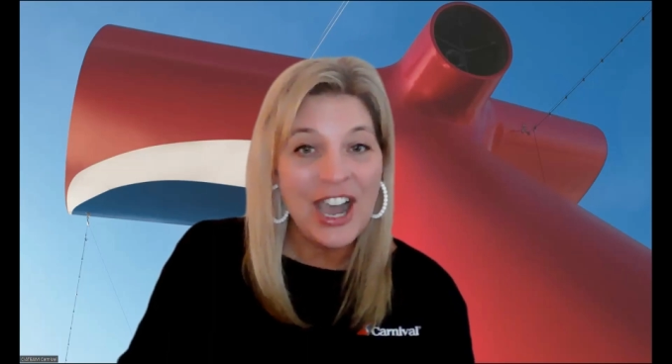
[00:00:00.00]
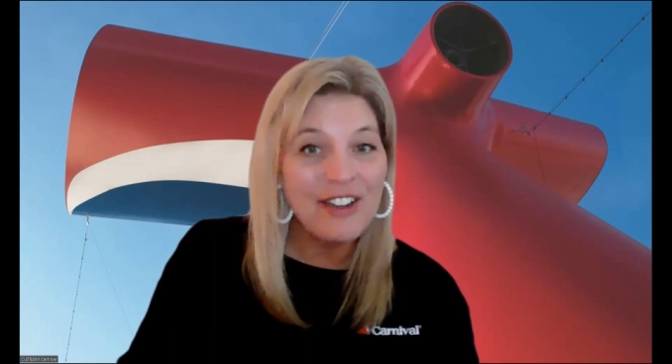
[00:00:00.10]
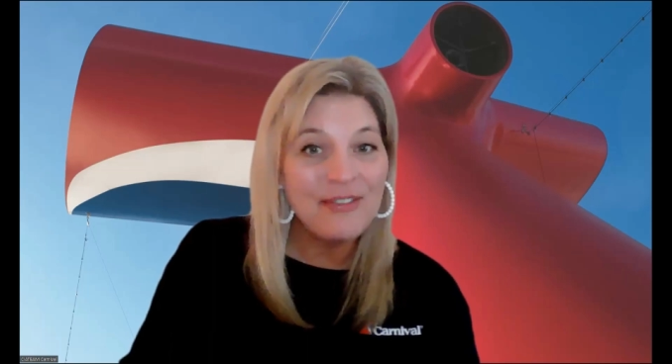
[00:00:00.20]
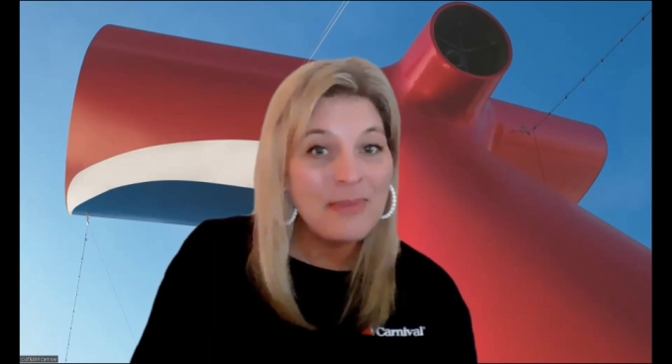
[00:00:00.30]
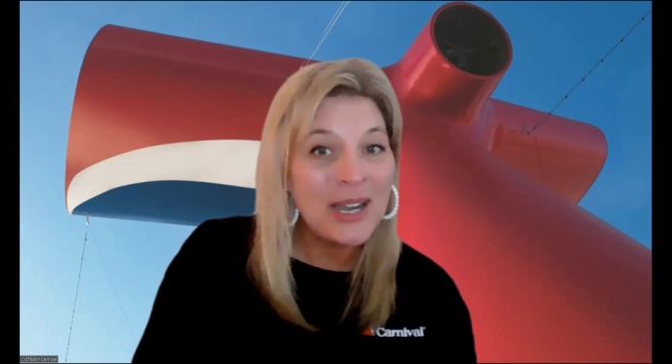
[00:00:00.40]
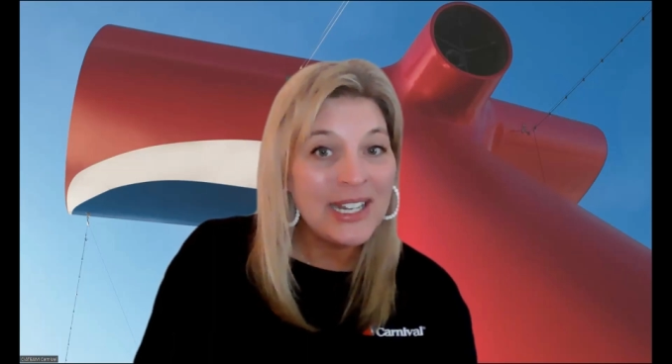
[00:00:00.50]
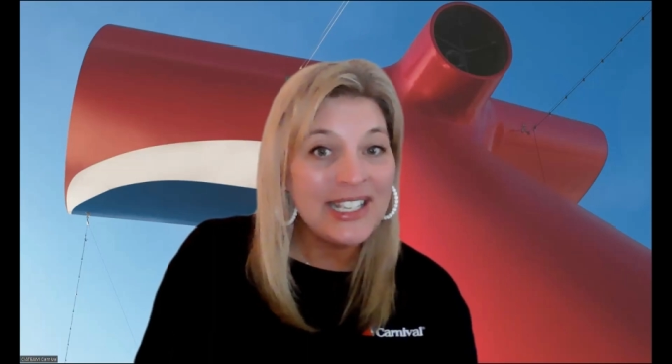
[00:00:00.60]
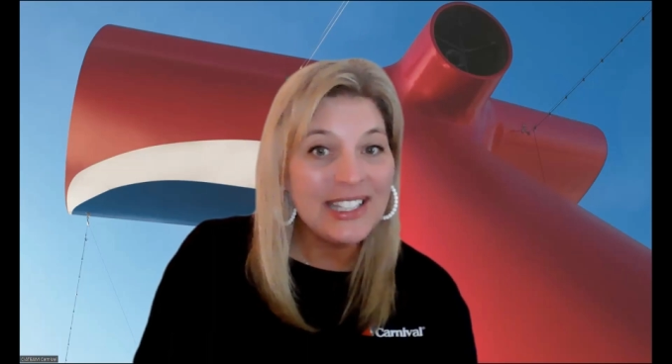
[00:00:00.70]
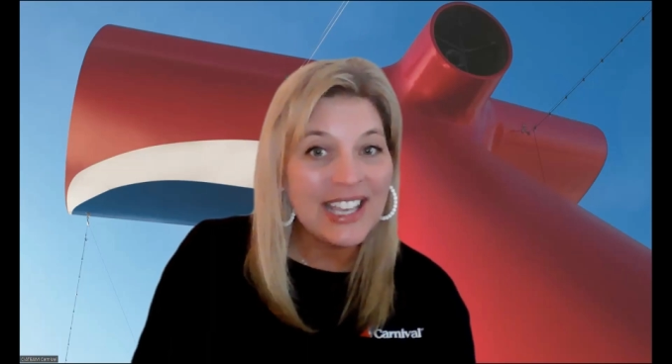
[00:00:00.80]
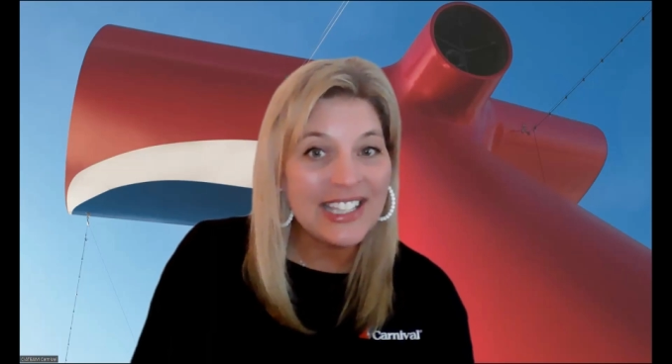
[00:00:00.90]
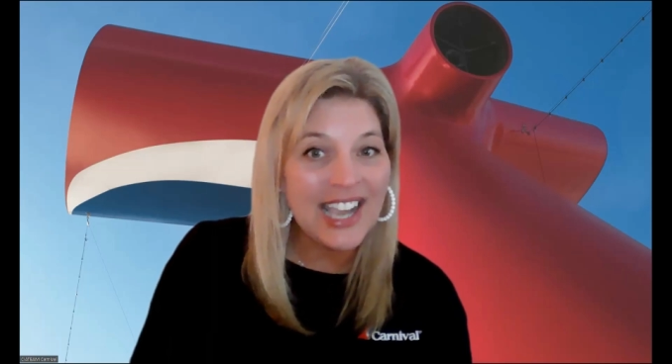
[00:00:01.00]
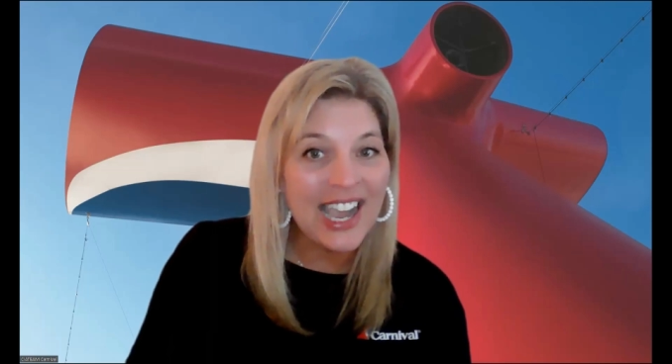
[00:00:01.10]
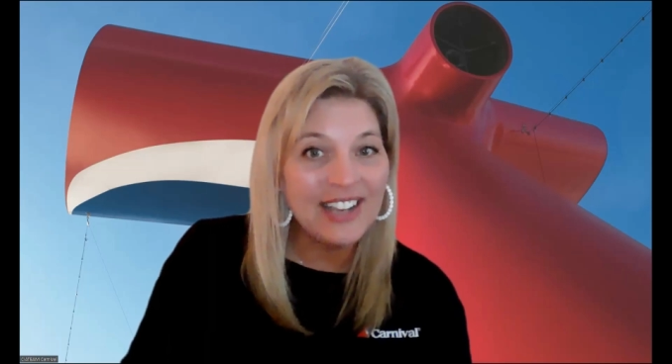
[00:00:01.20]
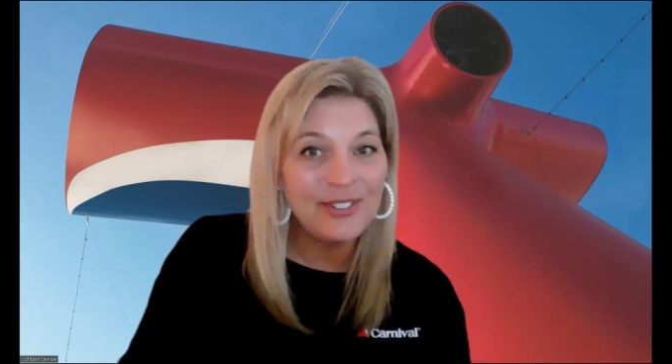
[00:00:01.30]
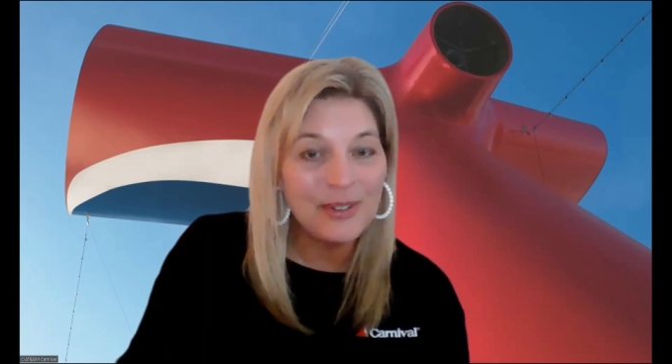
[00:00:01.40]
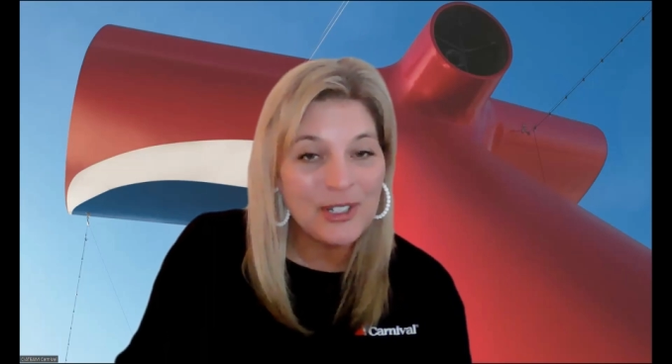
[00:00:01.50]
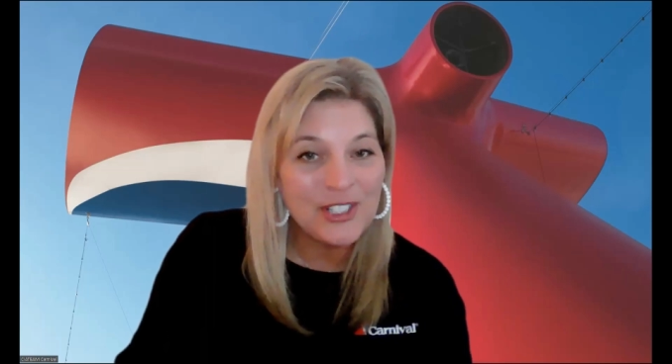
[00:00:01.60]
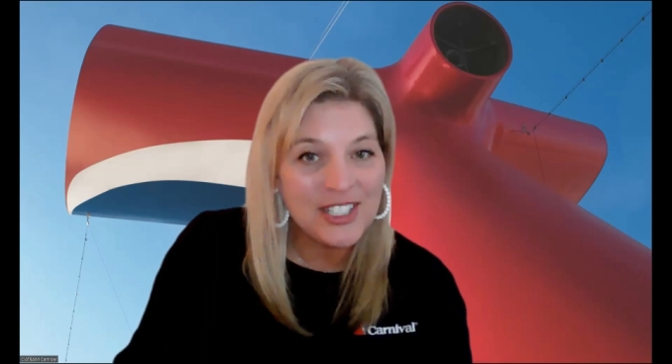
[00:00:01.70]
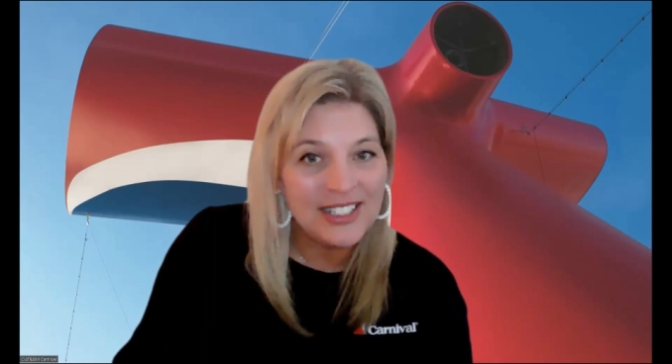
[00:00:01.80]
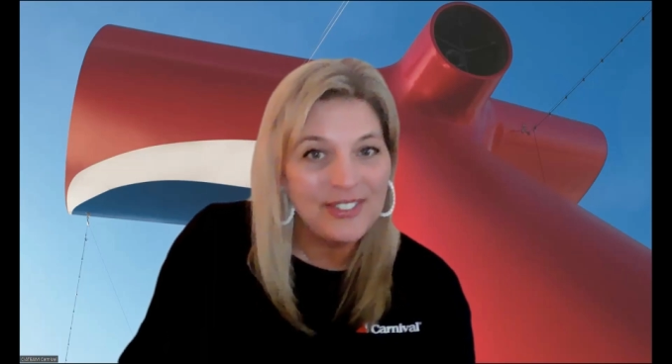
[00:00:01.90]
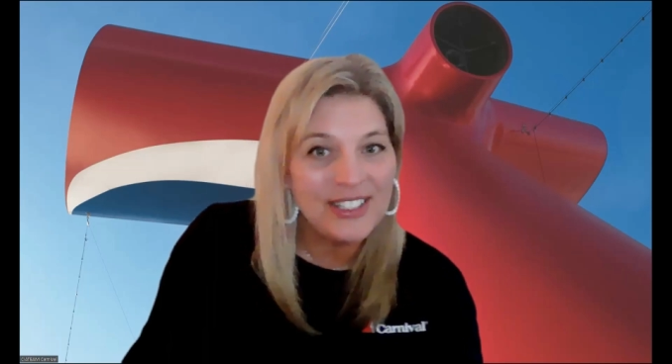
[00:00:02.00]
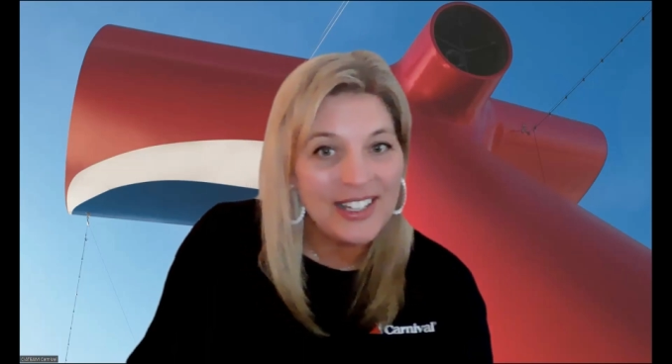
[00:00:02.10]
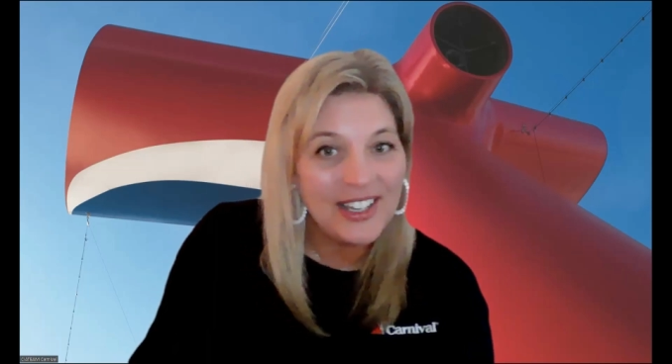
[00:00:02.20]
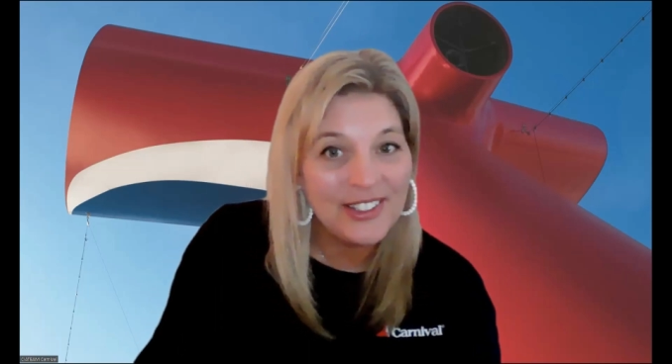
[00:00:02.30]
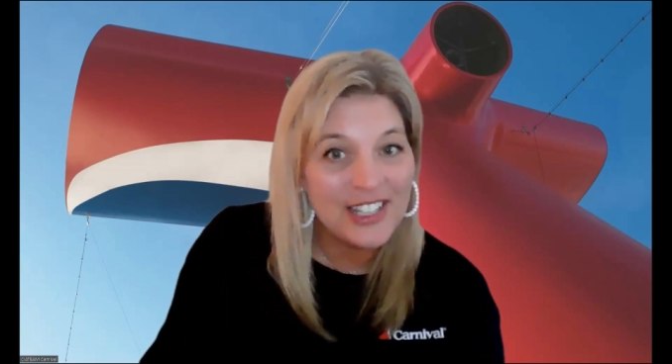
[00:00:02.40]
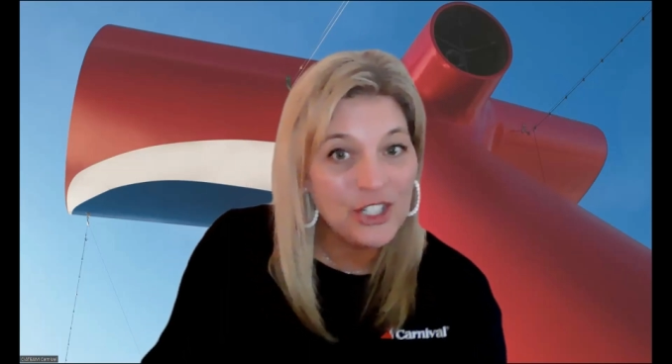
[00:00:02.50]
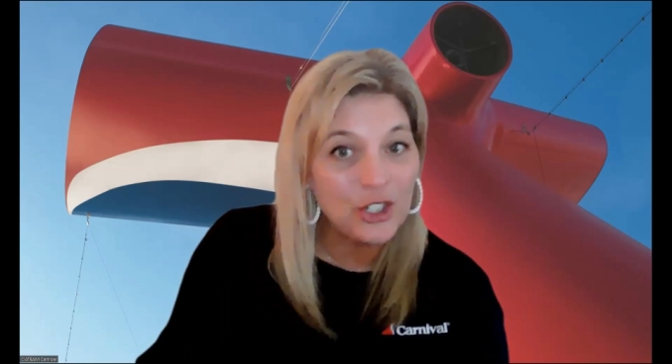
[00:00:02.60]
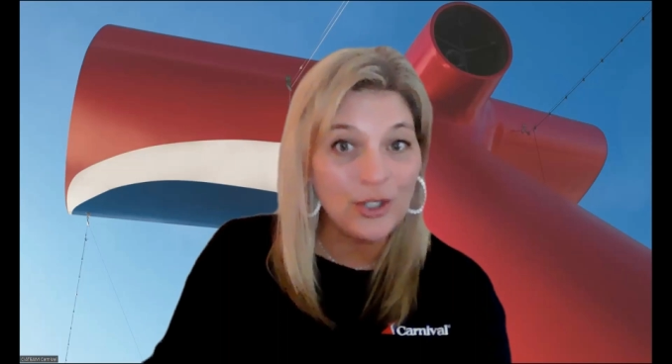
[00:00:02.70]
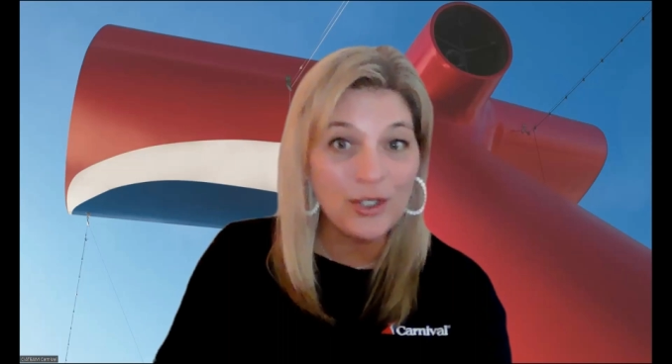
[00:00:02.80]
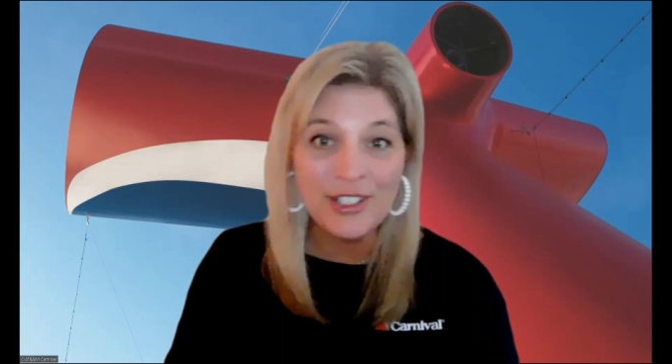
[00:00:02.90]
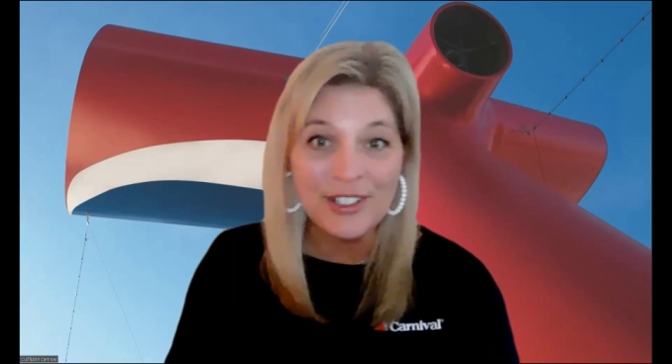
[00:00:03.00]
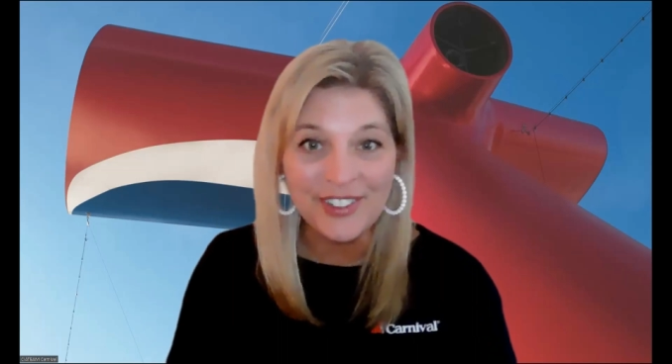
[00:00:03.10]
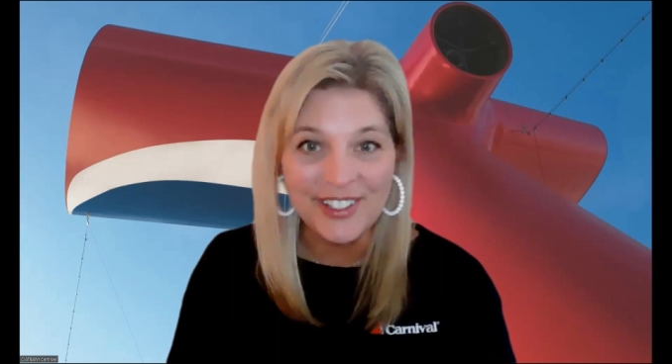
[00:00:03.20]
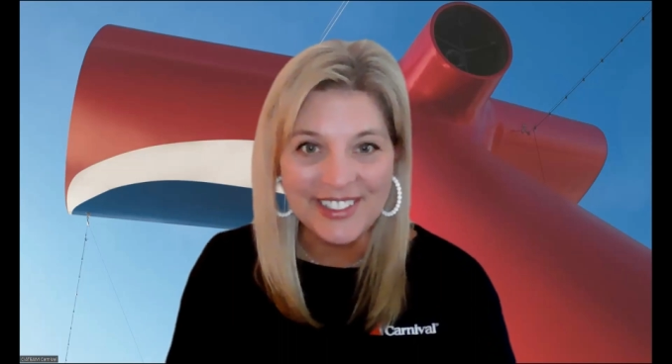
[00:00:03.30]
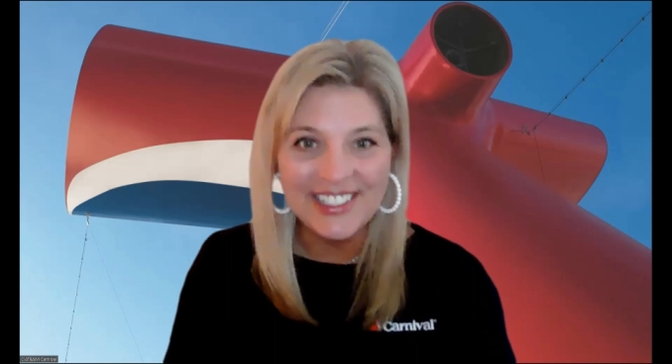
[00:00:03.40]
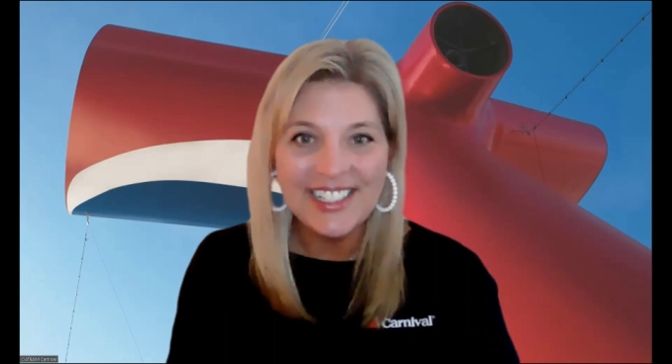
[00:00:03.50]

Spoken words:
of money that you hide from your significant other that's your cruising fund.